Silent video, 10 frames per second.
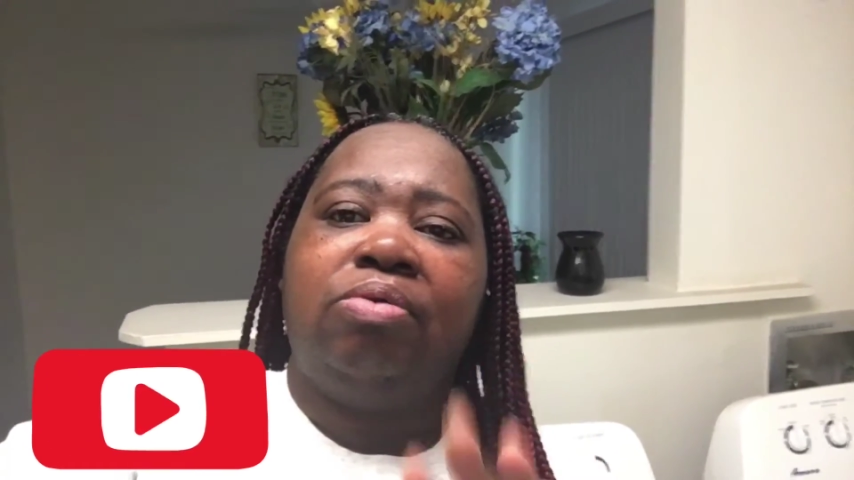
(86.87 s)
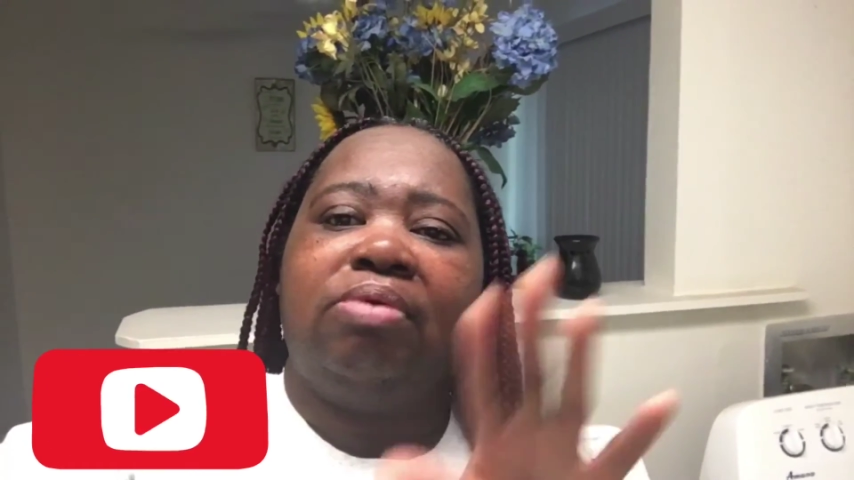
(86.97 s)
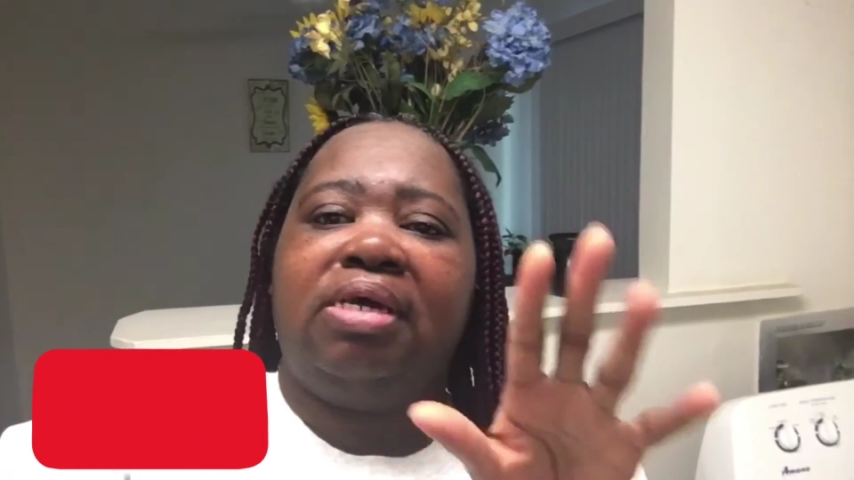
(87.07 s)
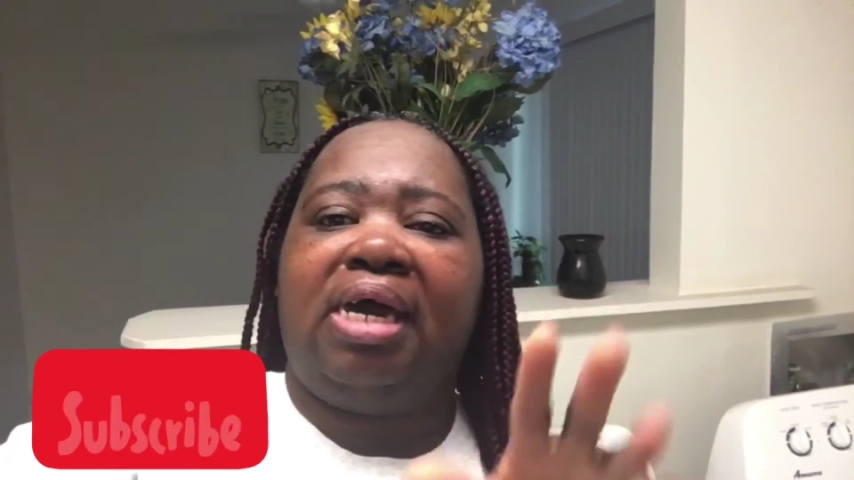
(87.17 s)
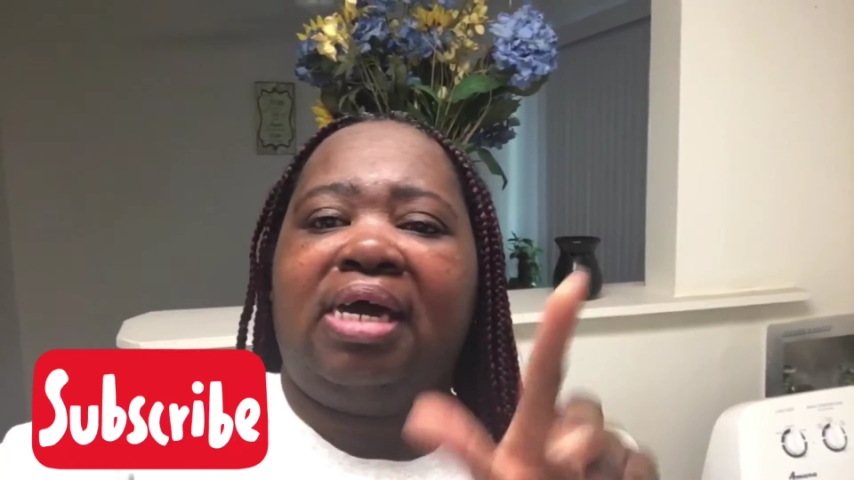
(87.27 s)

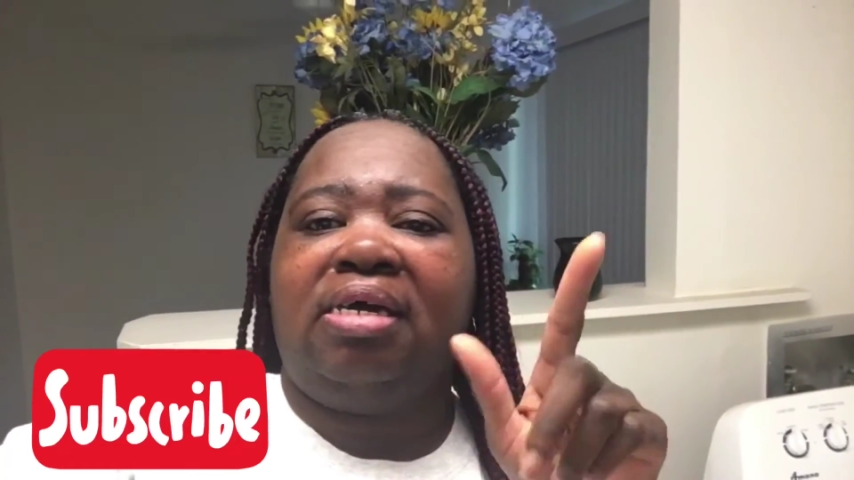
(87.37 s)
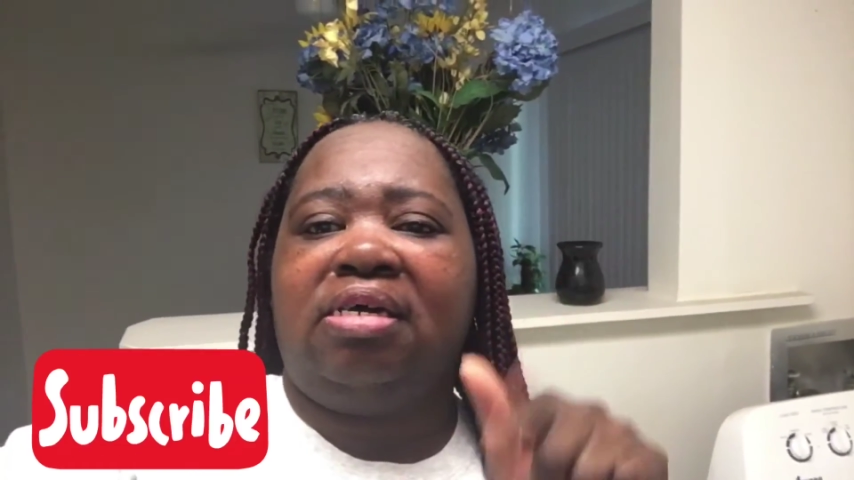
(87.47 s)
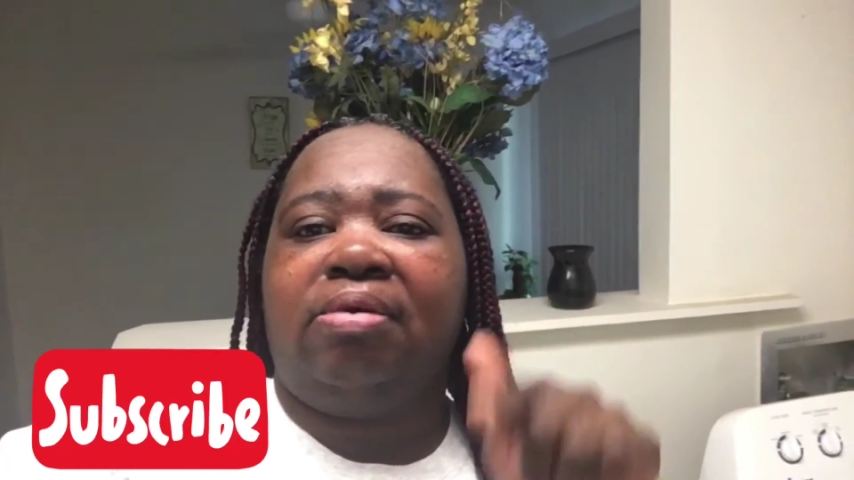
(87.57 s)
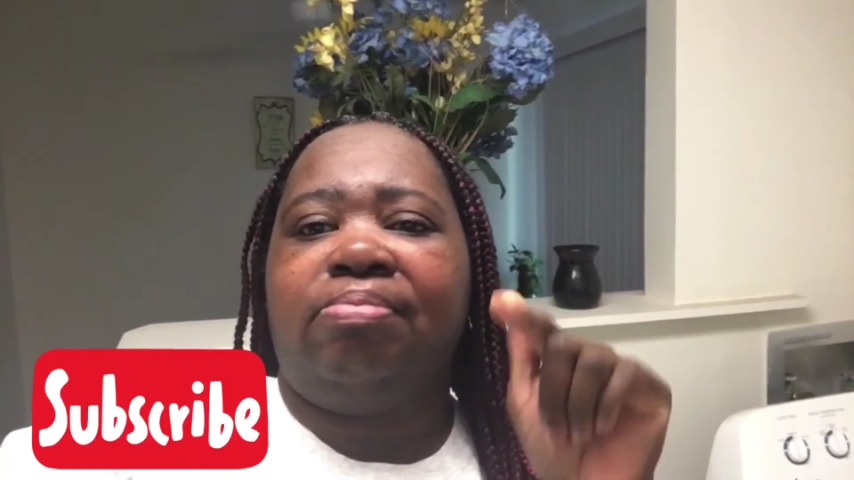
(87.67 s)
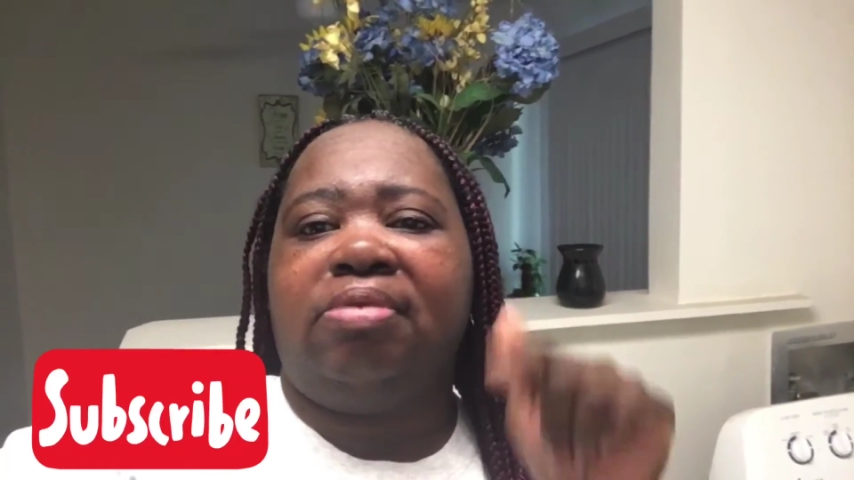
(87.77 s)
when I
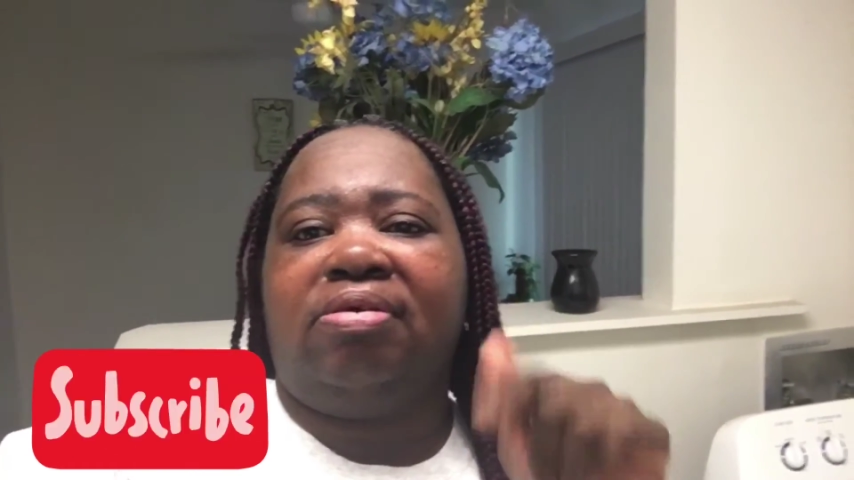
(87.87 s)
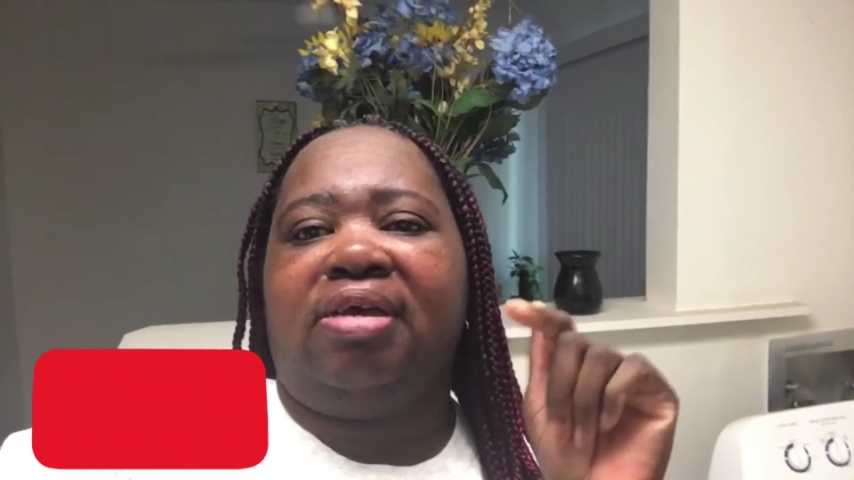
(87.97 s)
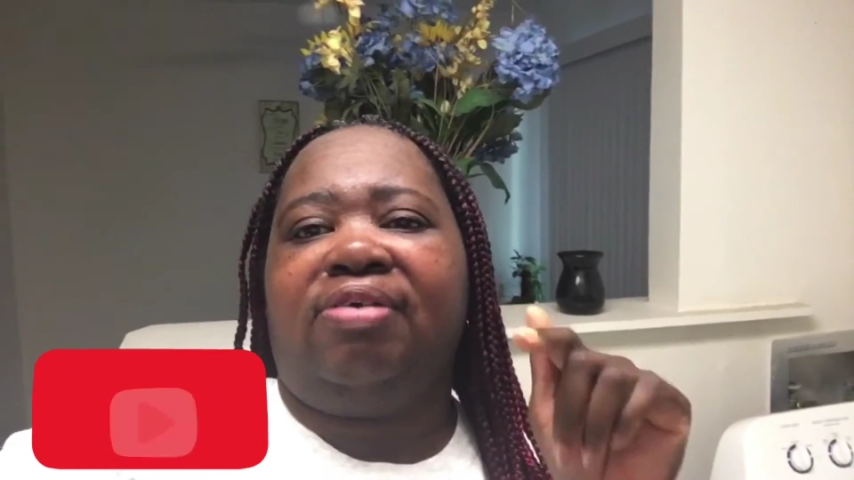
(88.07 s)
upload